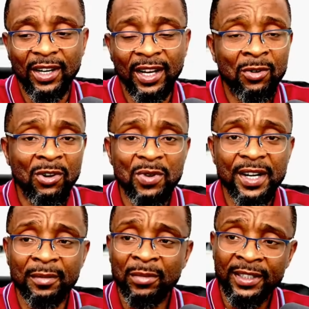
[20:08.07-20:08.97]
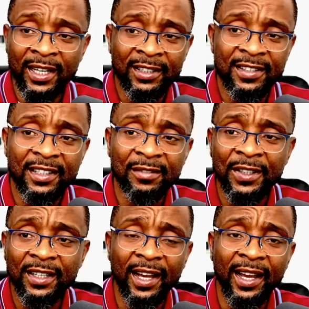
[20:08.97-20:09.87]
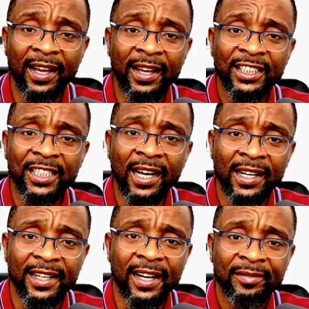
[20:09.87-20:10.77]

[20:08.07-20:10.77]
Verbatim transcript: I won't it, but they are sniffing uh, shalanga.